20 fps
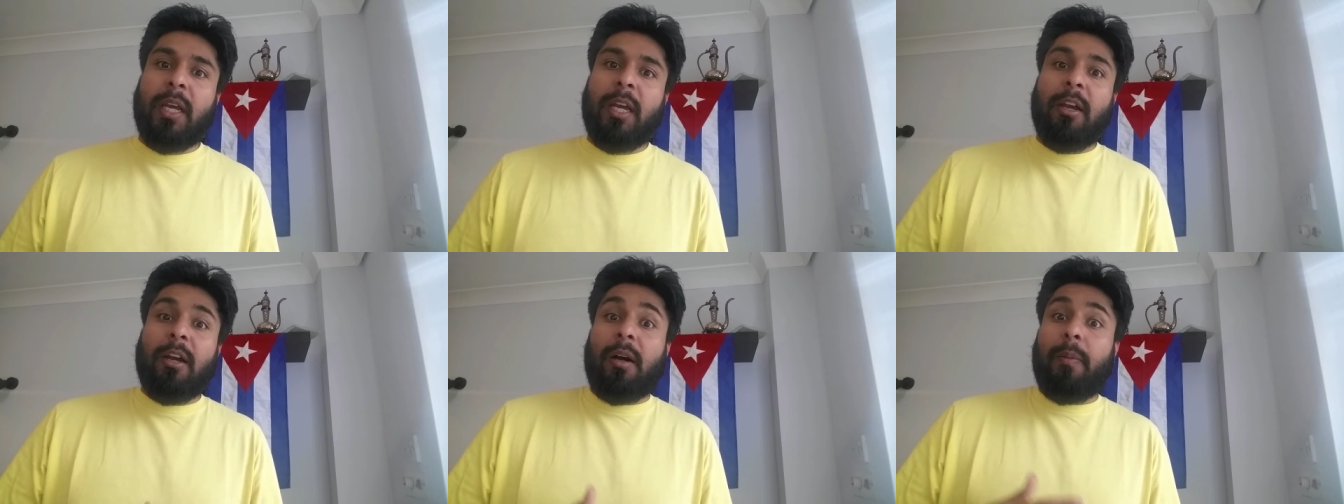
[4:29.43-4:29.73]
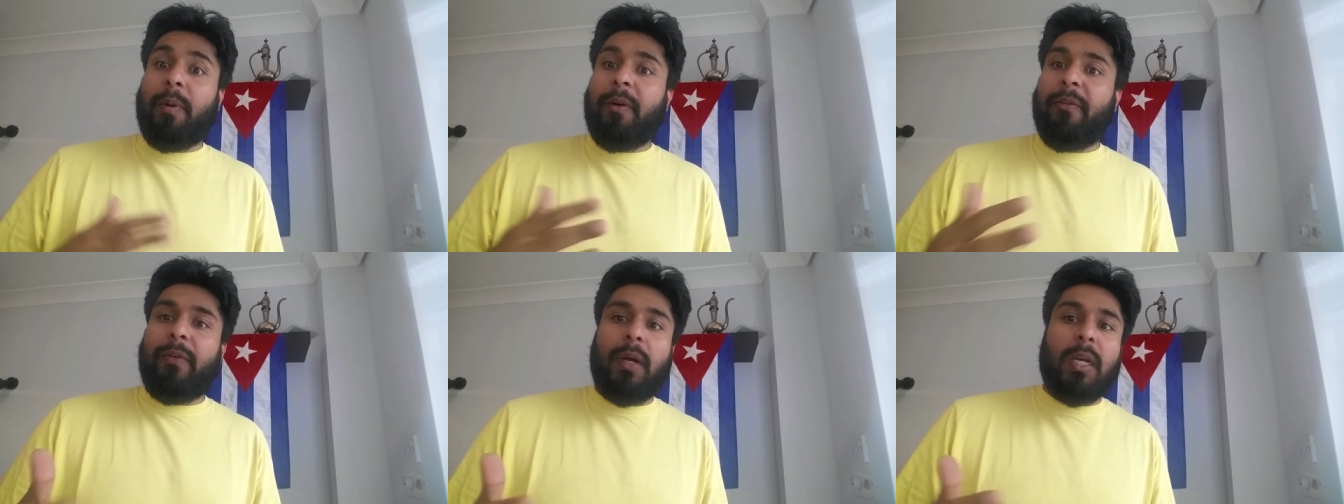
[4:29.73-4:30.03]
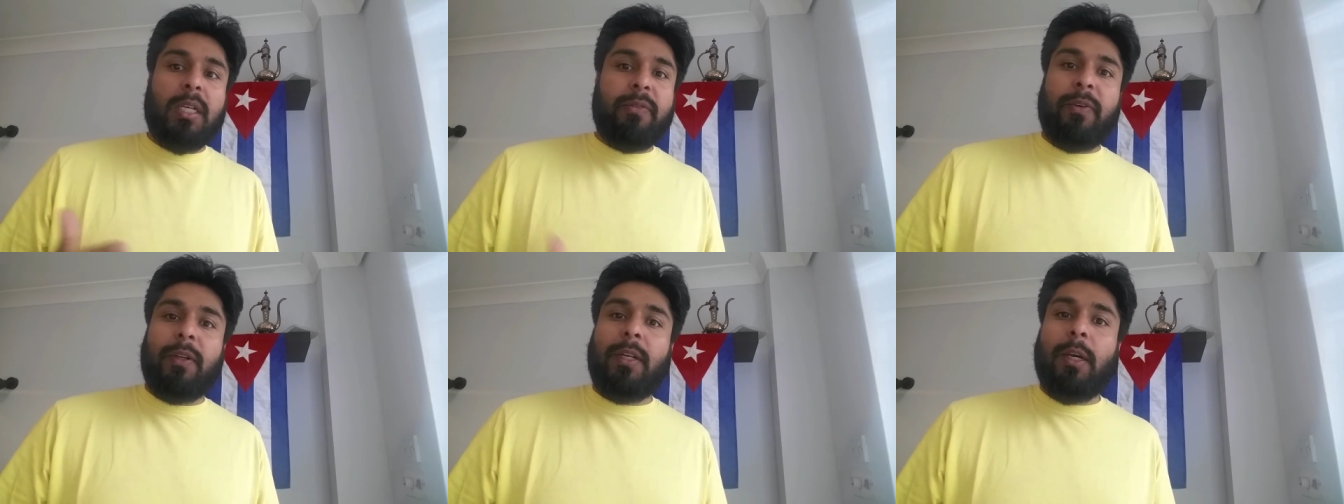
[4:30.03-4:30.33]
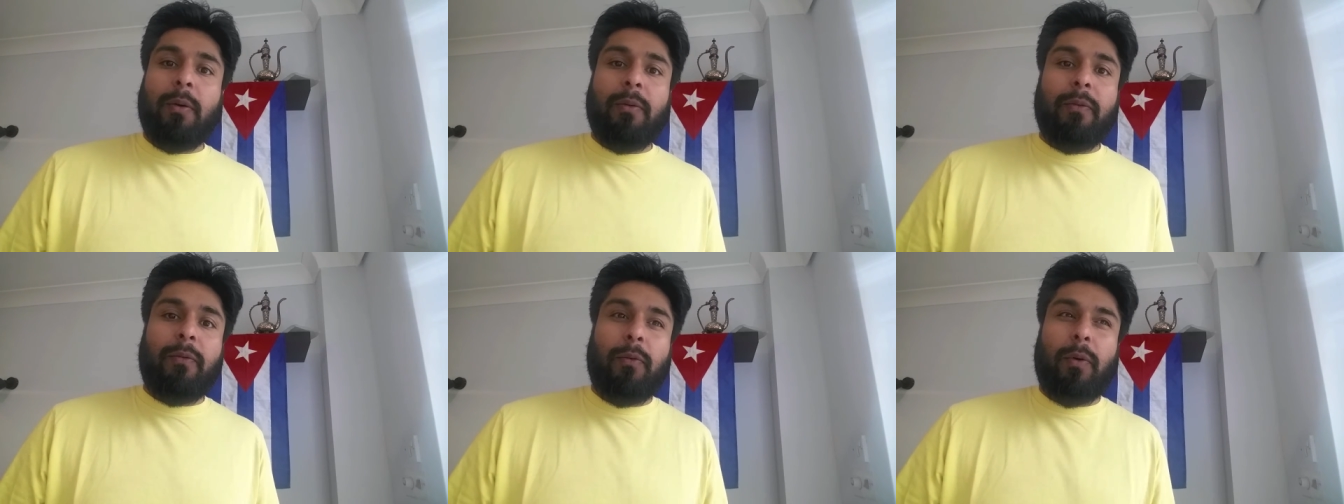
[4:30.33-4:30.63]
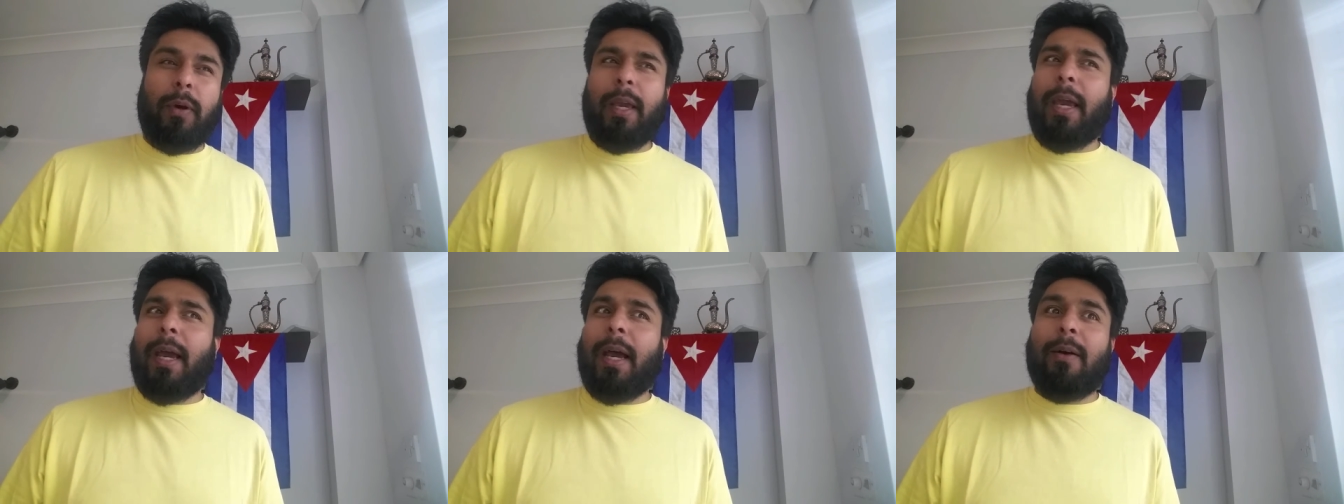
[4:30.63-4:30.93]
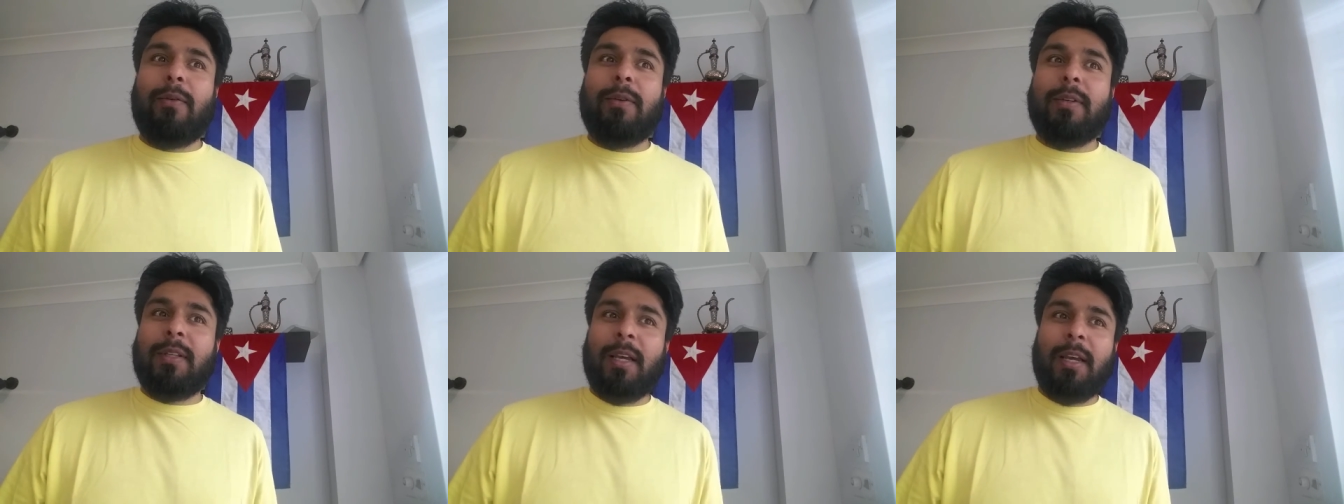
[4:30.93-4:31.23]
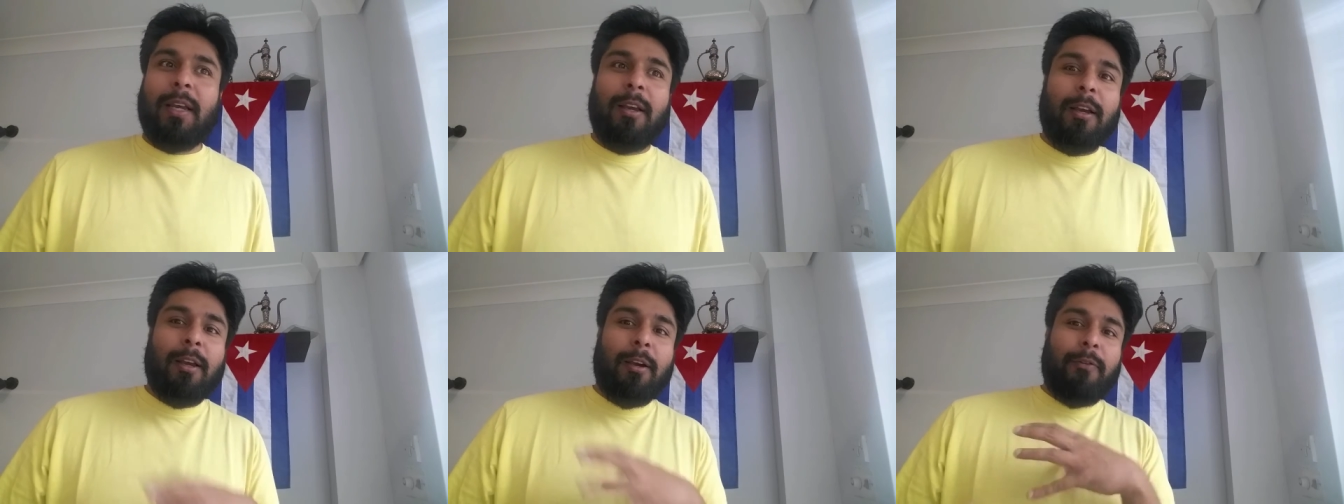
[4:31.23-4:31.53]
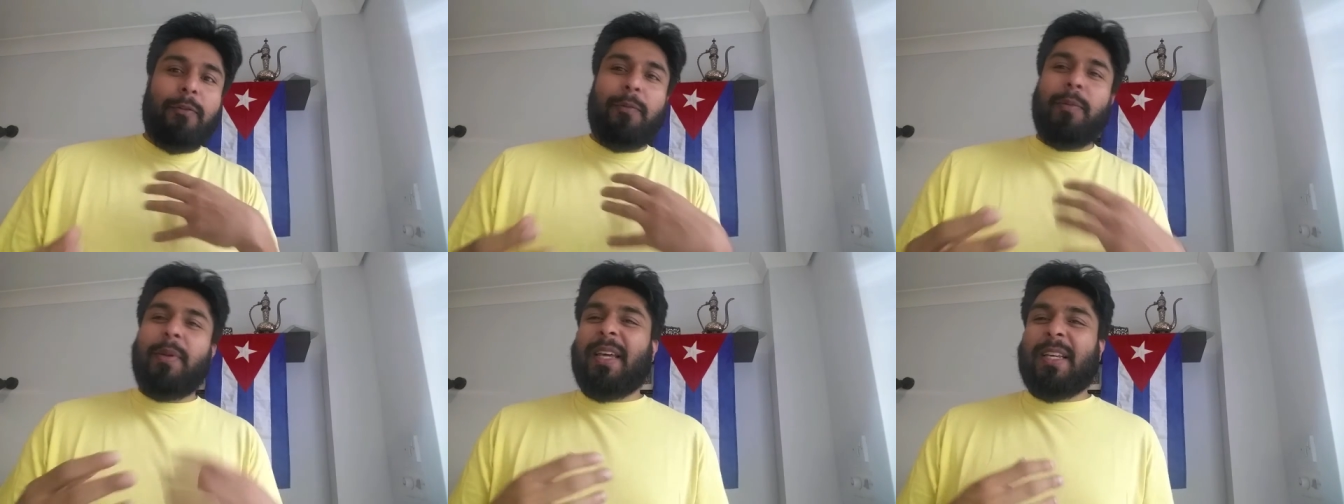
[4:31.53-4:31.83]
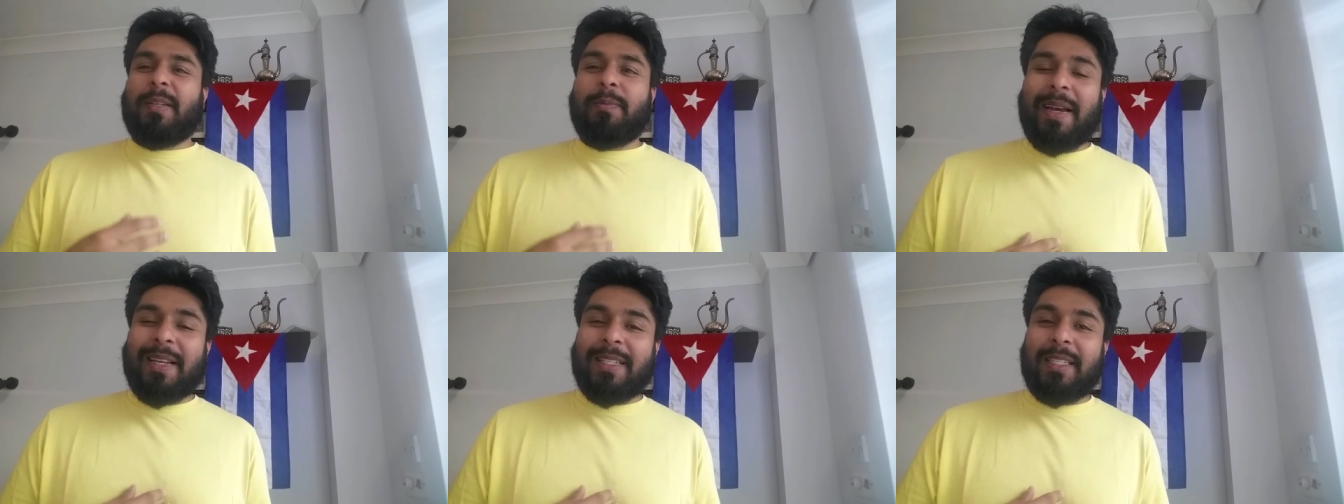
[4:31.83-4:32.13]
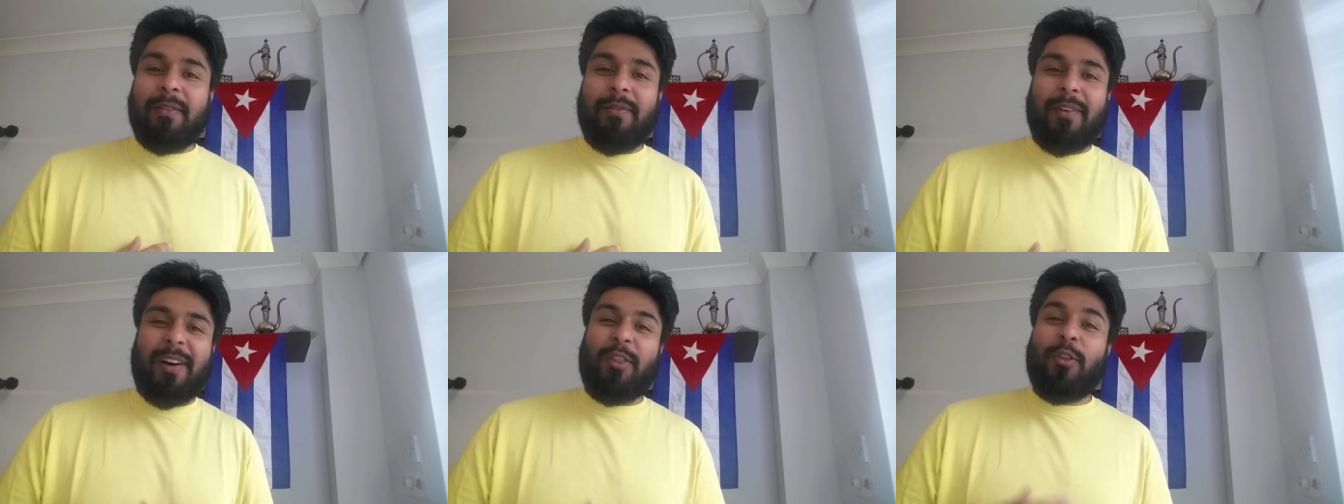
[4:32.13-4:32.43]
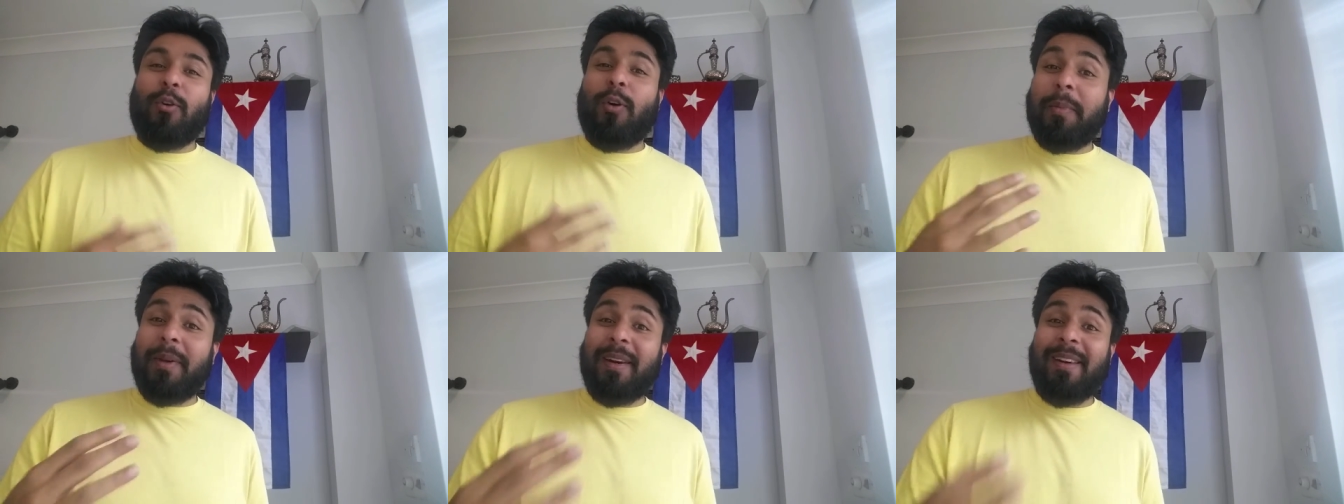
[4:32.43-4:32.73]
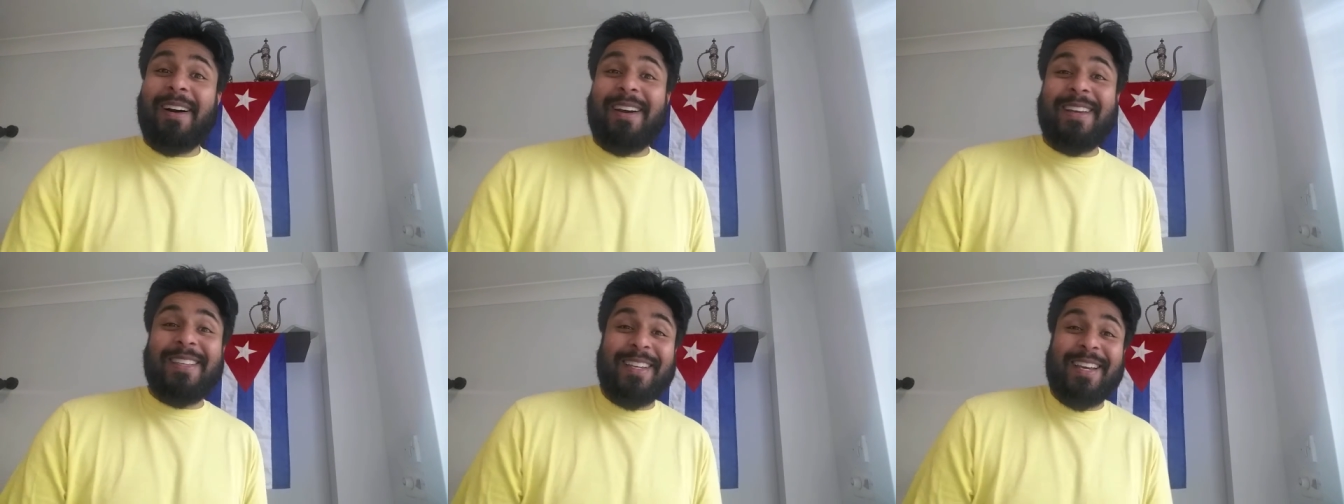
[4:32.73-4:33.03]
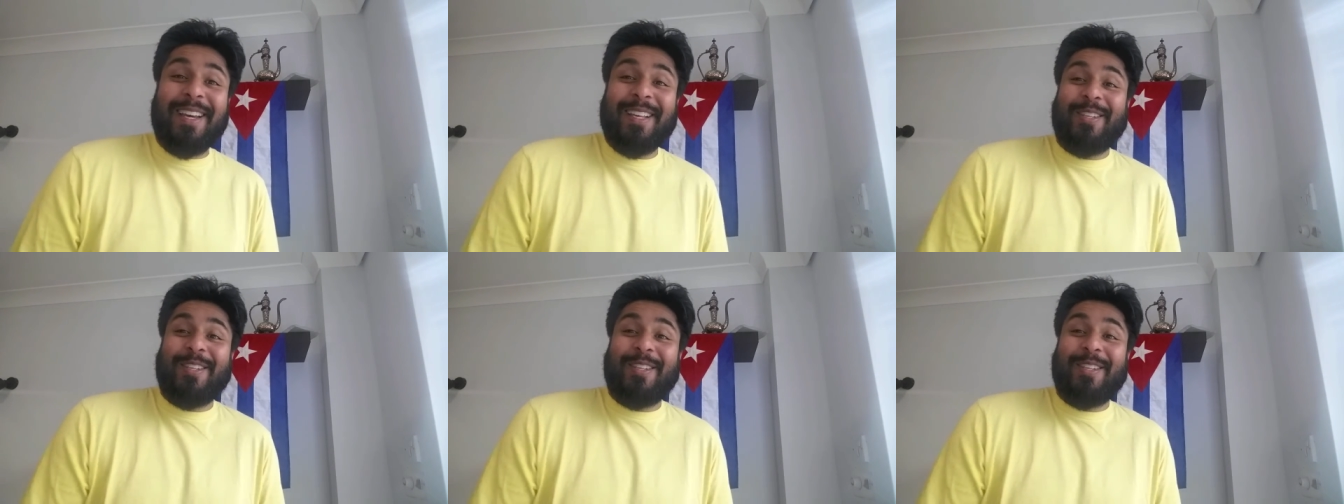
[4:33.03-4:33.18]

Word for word: of my first video in 48 hours. For me, that's massive. I thought I'd be lucky to get